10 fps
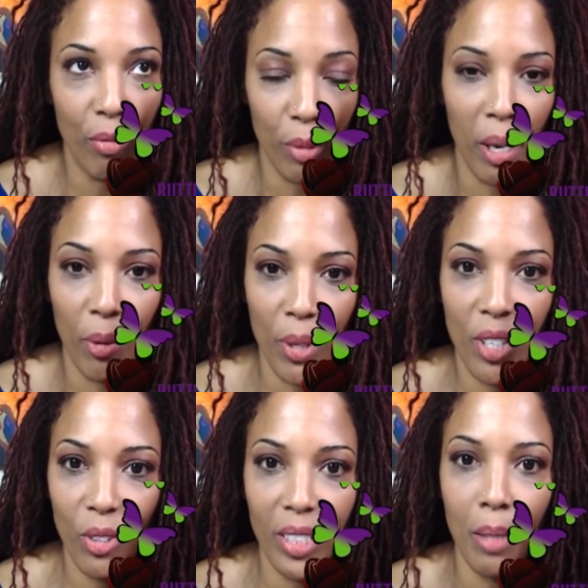for my
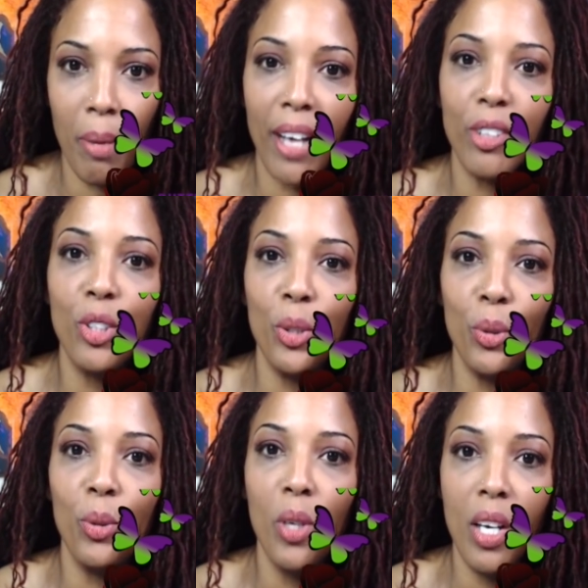wrinkles, in about
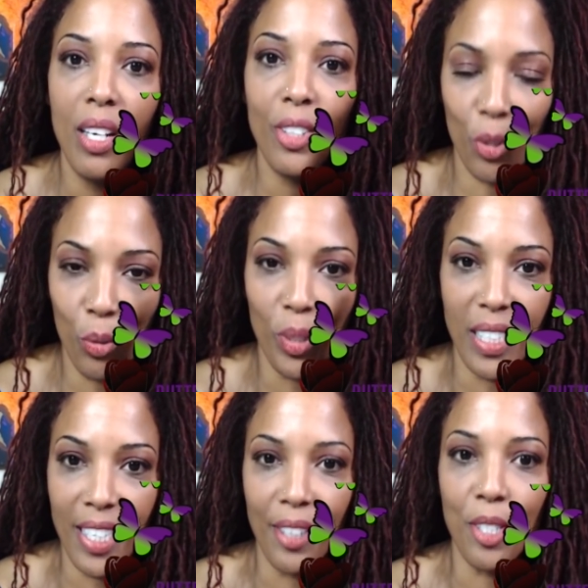2 to 3
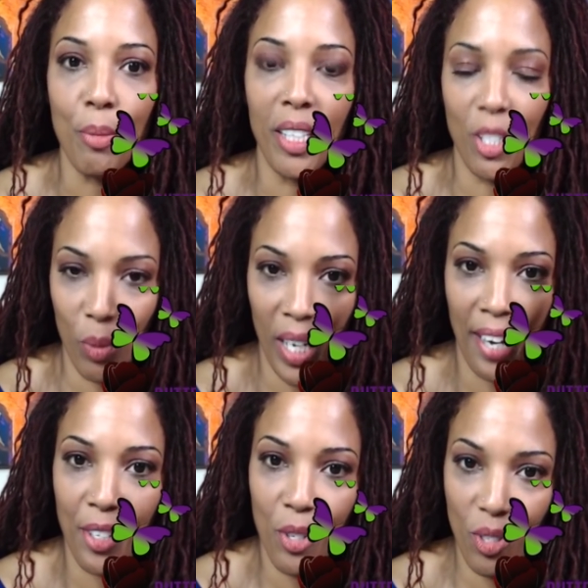years, because when I
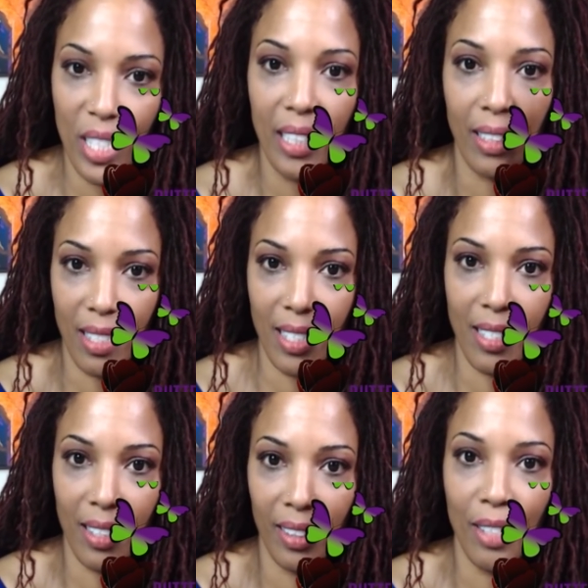used it
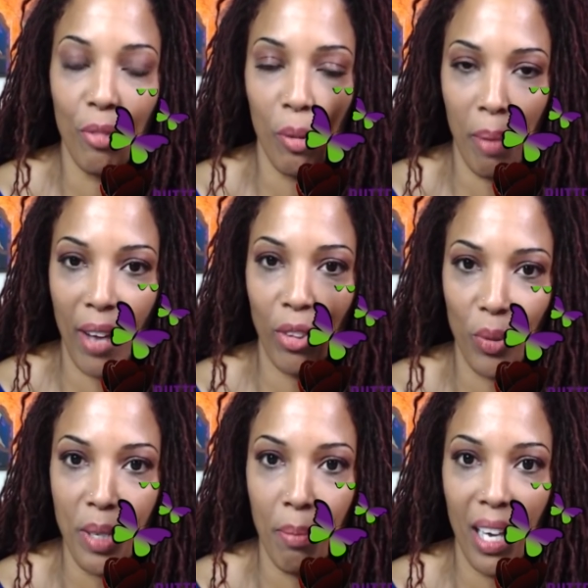consistently for about
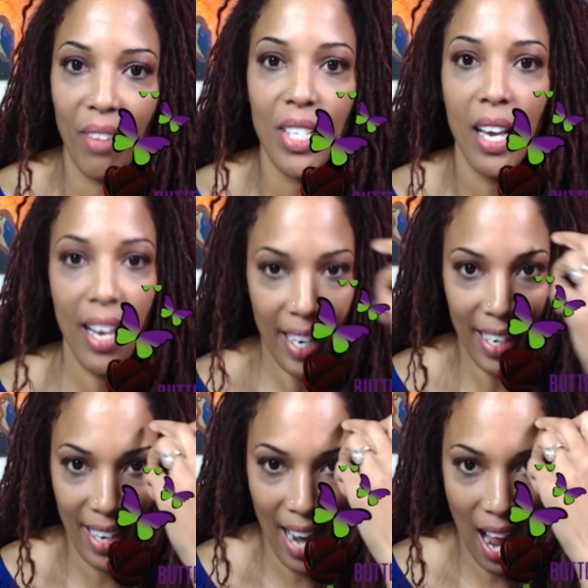3 months,
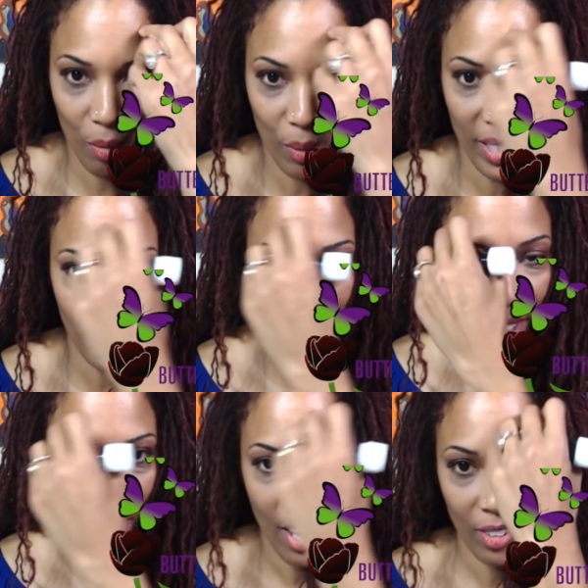it got rid
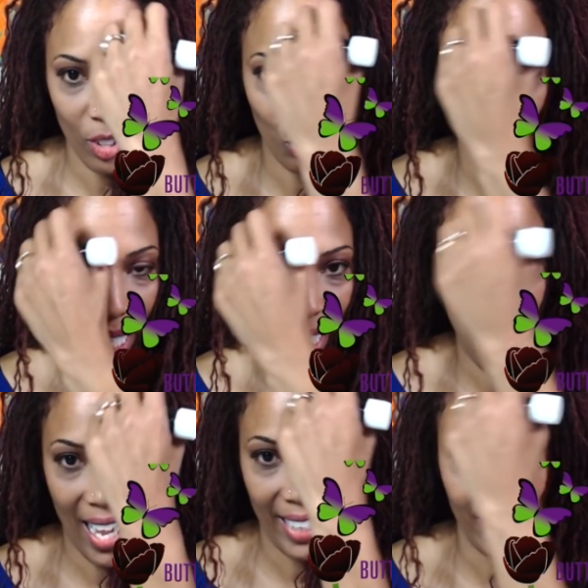of the 3
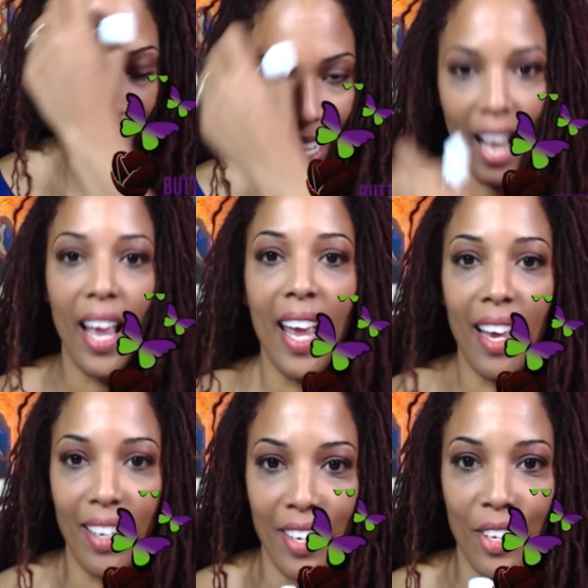lines that I
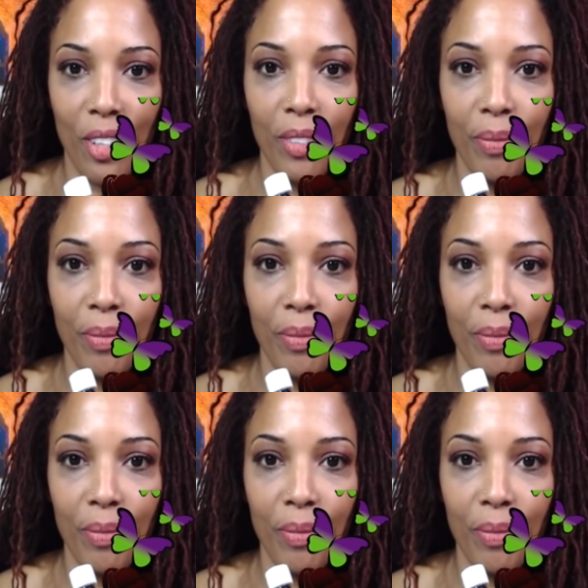had here.